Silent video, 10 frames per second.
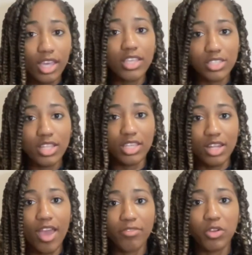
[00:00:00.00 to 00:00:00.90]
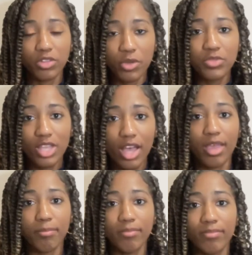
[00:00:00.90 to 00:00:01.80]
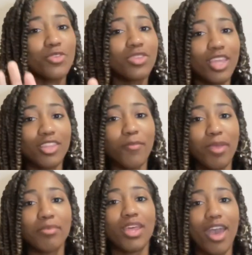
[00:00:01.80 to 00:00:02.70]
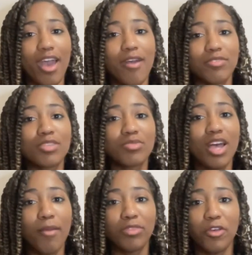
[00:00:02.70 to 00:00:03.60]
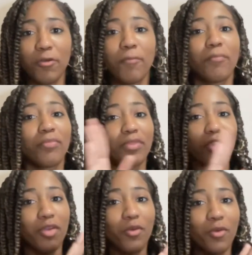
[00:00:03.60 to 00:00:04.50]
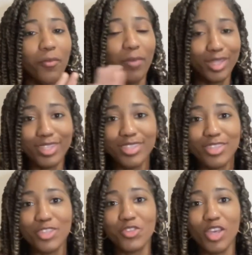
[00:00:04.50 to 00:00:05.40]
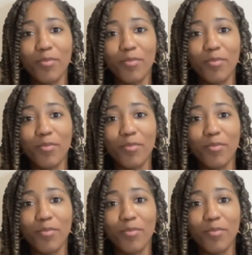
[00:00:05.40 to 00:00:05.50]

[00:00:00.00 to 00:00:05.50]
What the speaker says: so they can have their alone time. I do think they'll be able to have some time, though, by the end of the trip,